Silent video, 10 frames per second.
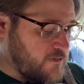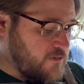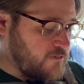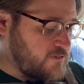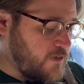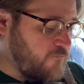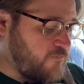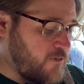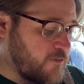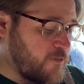some
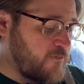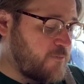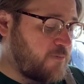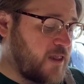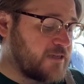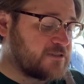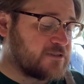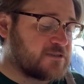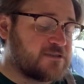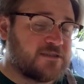form of a
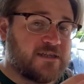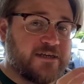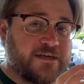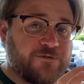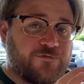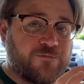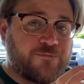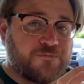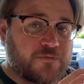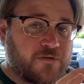plastic sleeve
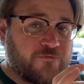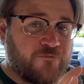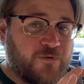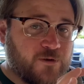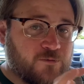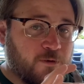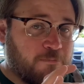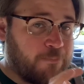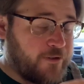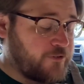filled
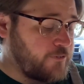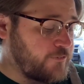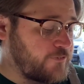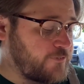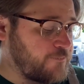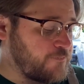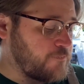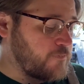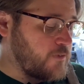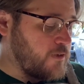with bundles.
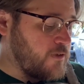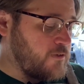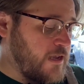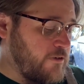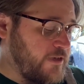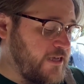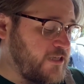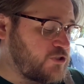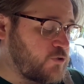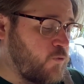Now,
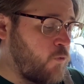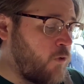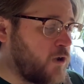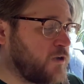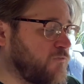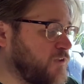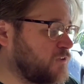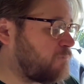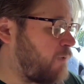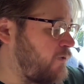each one of
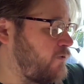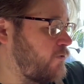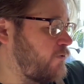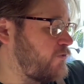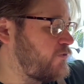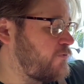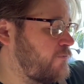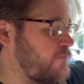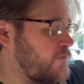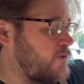these bundles
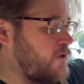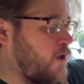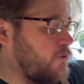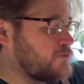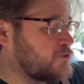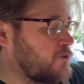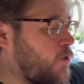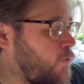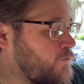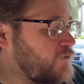
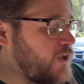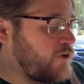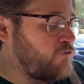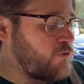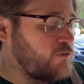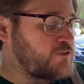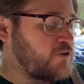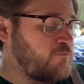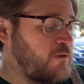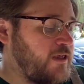holds a gross
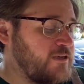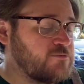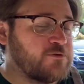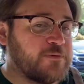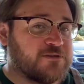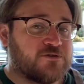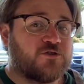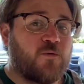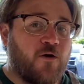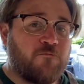of blades, which means there's
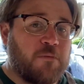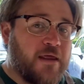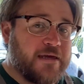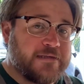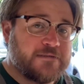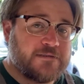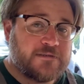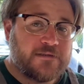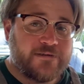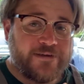12 blades
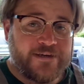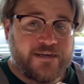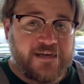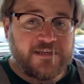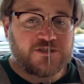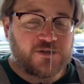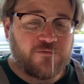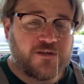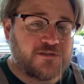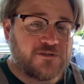in each of
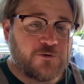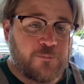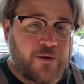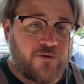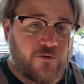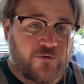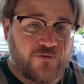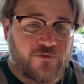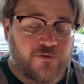these little bundles.